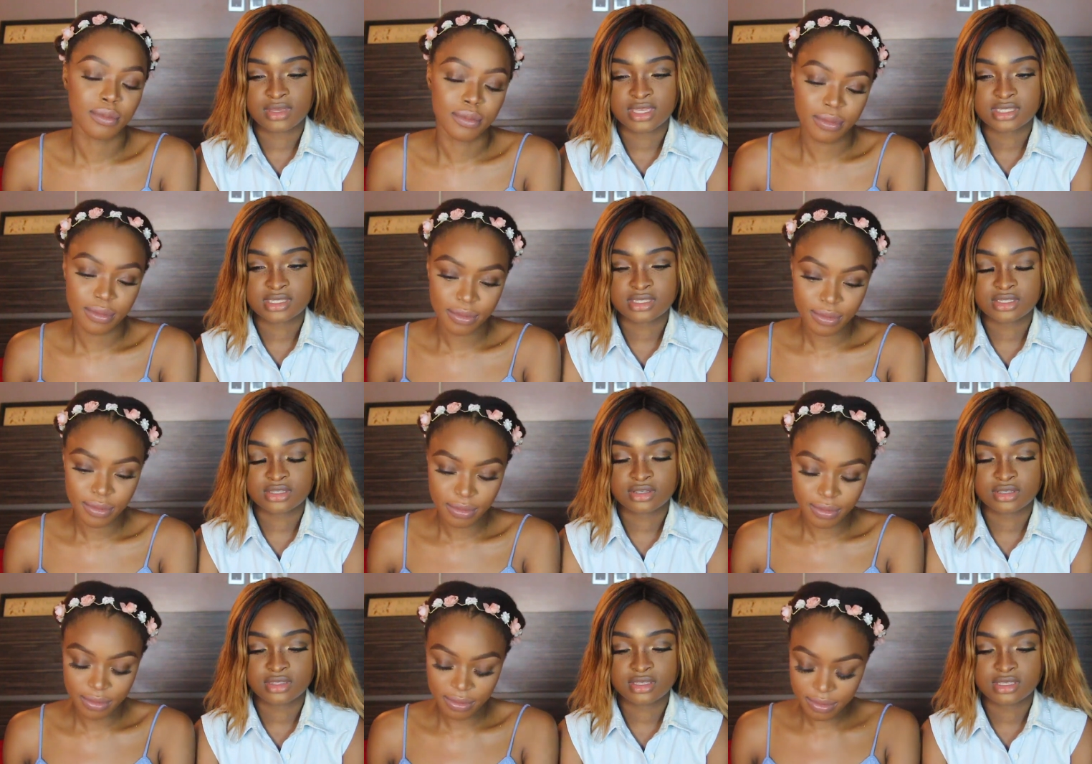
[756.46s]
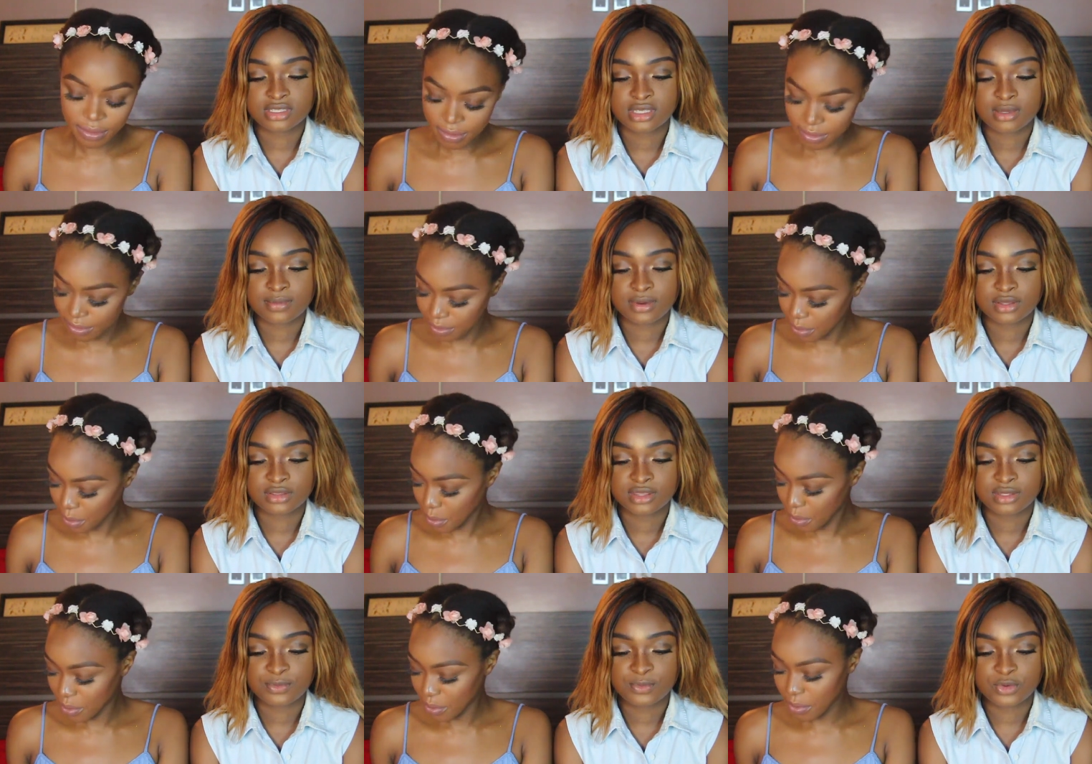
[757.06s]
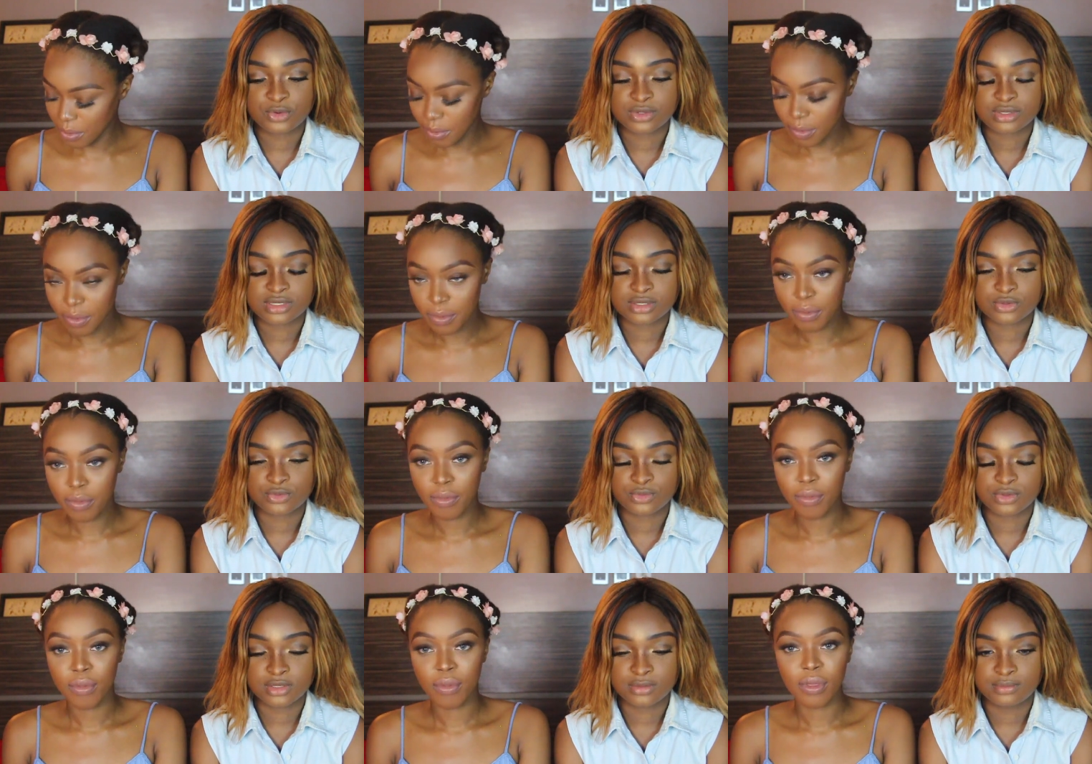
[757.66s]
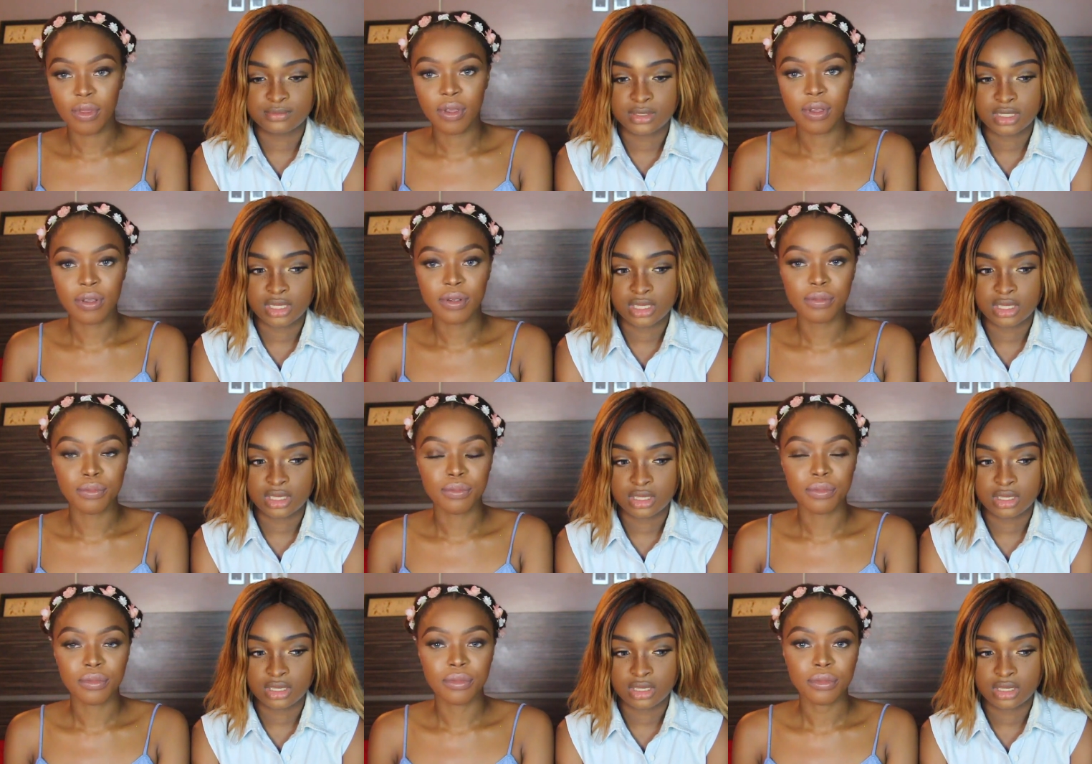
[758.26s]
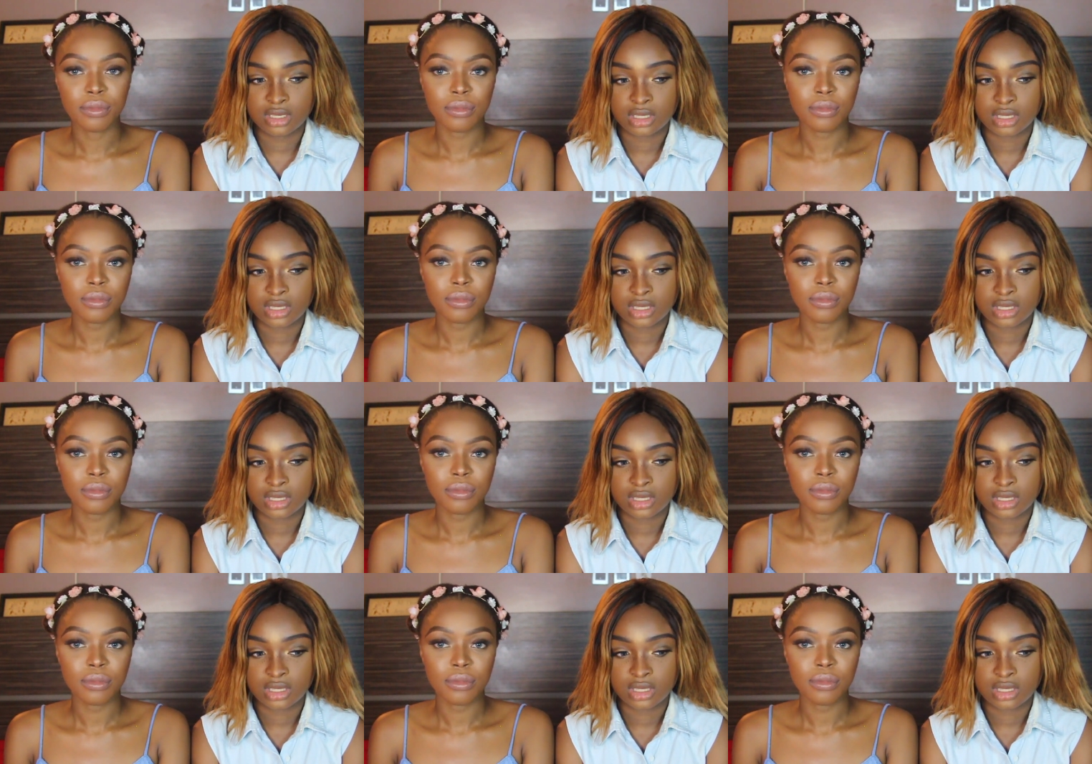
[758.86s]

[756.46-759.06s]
Speaker 1: my sister thinks about the most would be